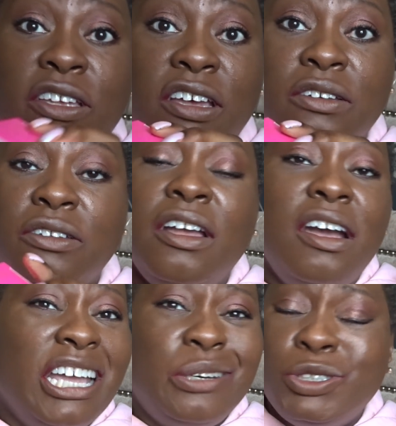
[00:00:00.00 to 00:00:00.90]
code,
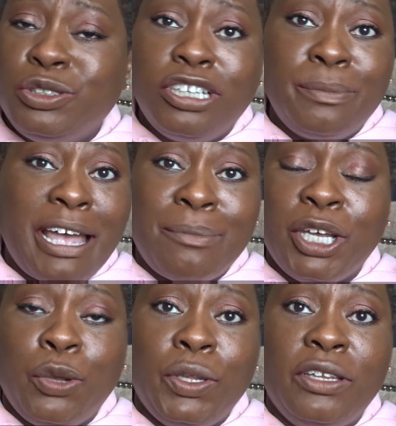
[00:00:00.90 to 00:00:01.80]
I always talk about
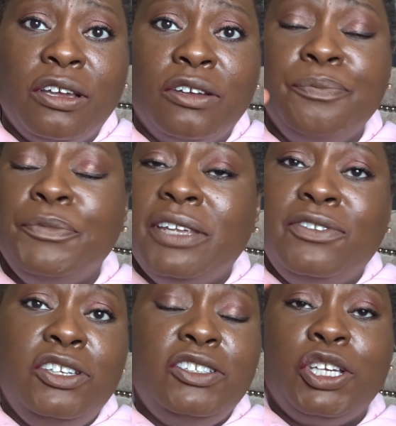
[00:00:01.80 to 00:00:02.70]
my quid code.
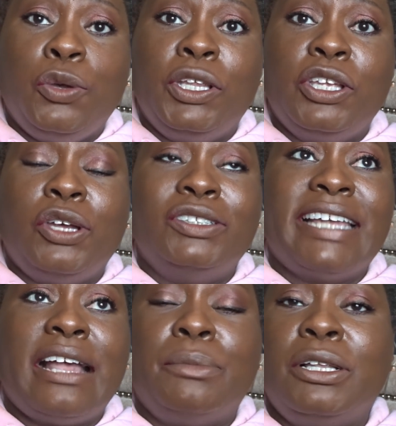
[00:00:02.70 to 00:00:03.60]
If you use the quid code
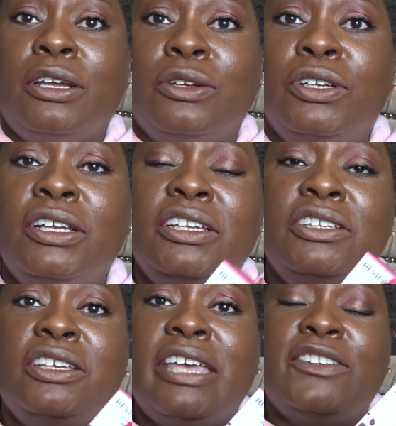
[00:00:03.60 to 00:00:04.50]
down below,
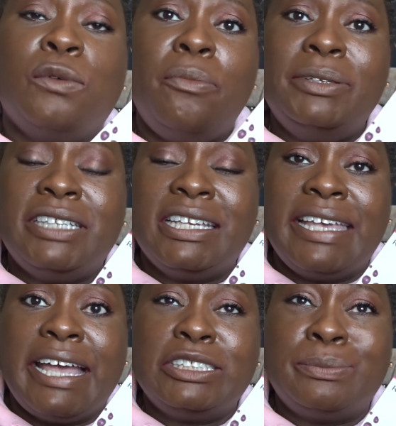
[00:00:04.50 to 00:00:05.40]
you get 12%
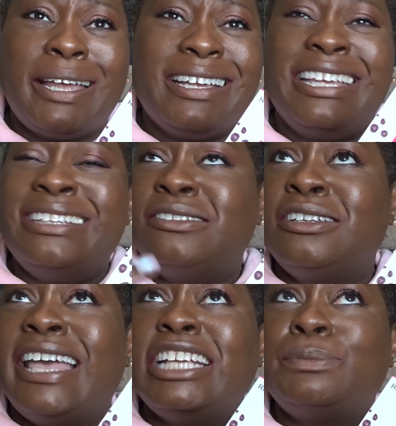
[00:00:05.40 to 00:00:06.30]
cashback.
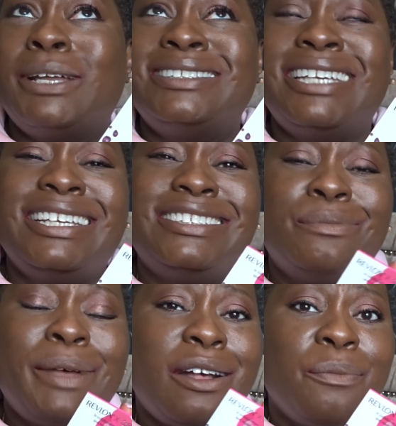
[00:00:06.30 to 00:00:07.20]
The cashback takes
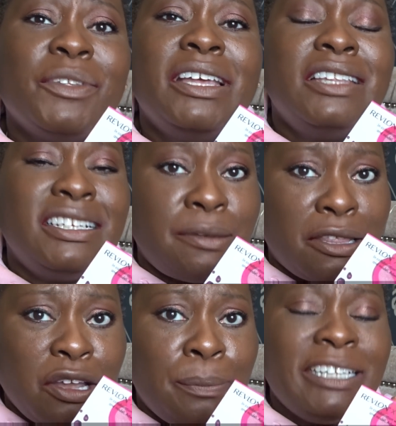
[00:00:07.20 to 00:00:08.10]
about,
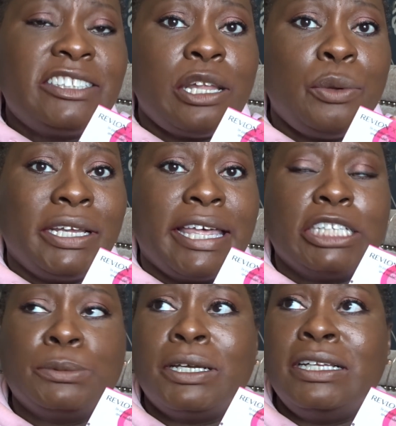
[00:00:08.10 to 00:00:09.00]
they're a bit slow on the cashback.